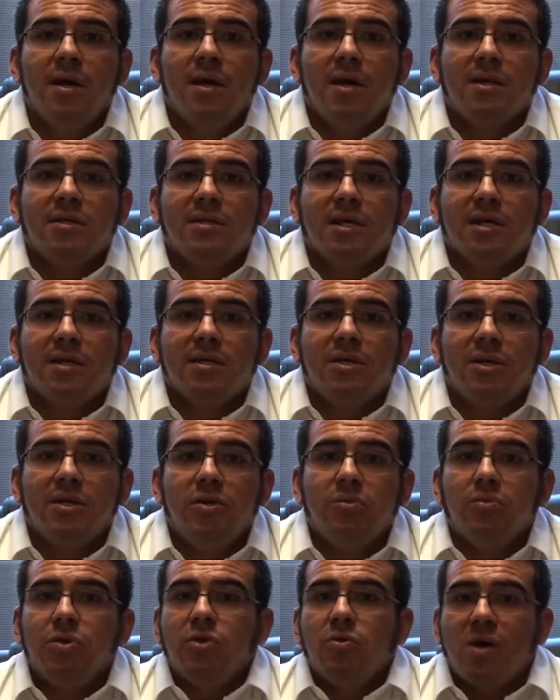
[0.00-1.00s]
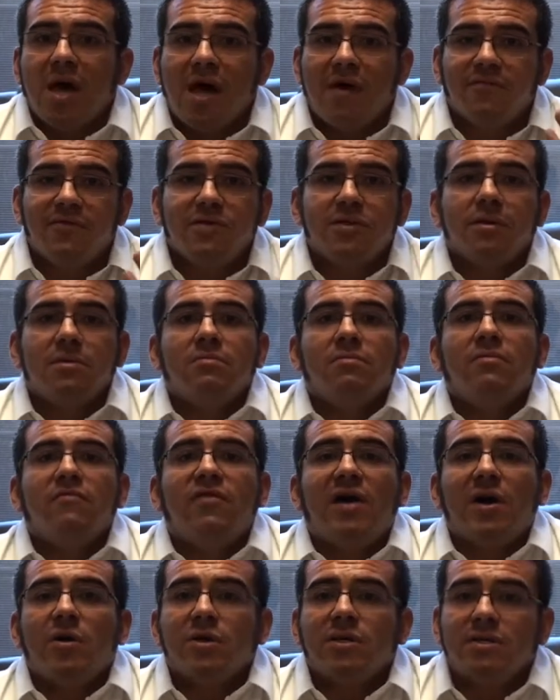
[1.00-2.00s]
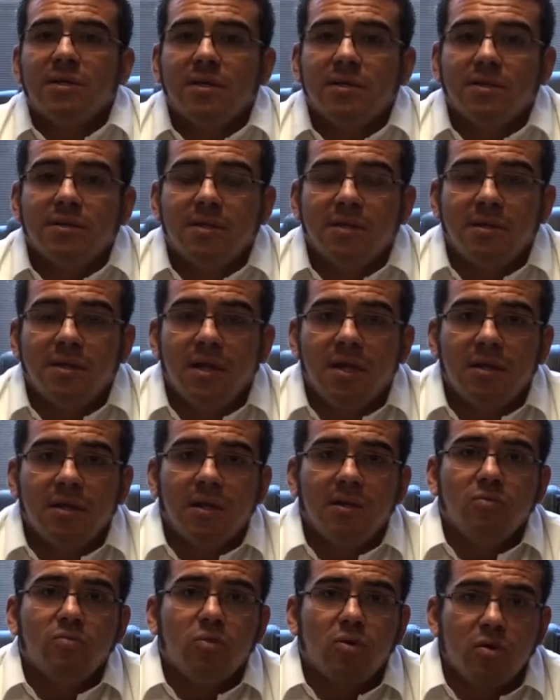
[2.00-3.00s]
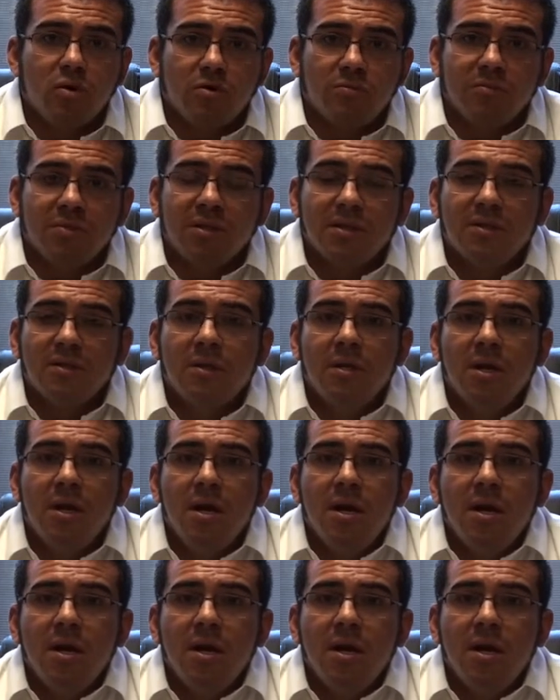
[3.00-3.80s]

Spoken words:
is that you have some viruses and worms and